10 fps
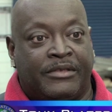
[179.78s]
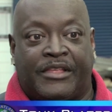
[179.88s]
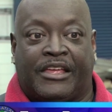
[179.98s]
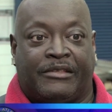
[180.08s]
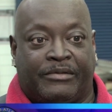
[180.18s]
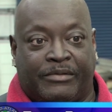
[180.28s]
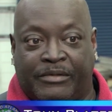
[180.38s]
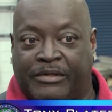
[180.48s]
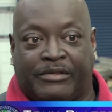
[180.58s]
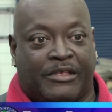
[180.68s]
Then
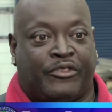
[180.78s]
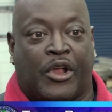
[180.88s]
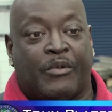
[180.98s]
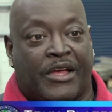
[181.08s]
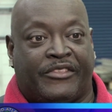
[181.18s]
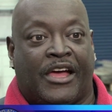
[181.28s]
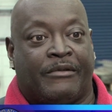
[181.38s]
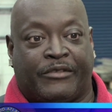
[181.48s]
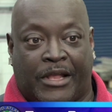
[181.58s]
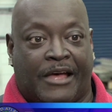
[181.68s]
the turnaround time
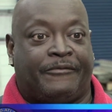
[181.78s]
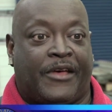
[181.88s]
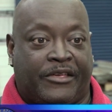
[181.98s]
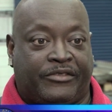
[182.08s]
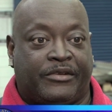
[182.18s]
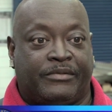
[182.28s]
is a lot faster.